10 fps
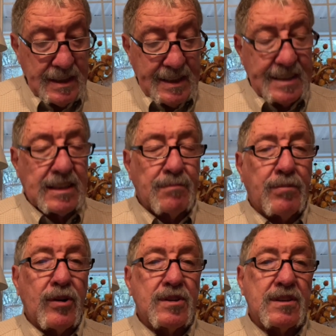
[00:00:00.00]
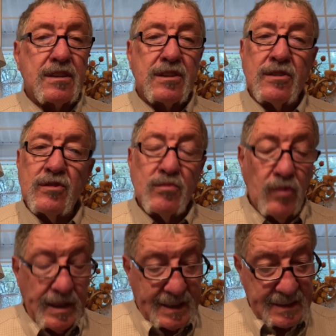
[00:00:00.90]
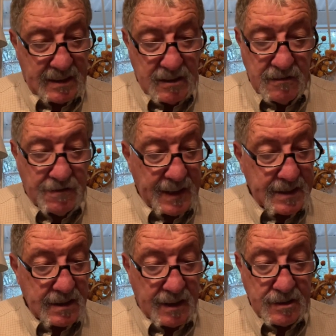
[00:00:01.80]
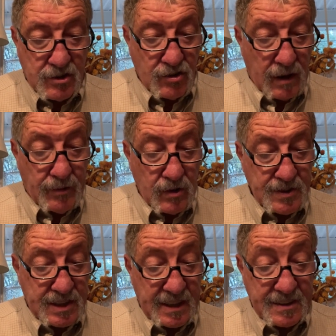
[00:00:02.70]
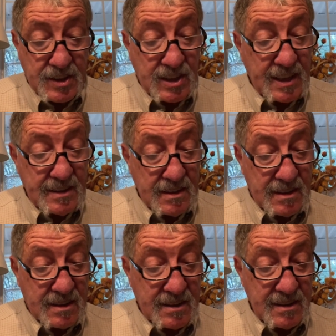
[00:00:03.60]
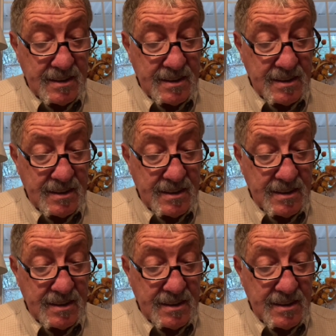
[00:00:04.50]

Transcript: It's a person to whom we can confess our troubles and our sins.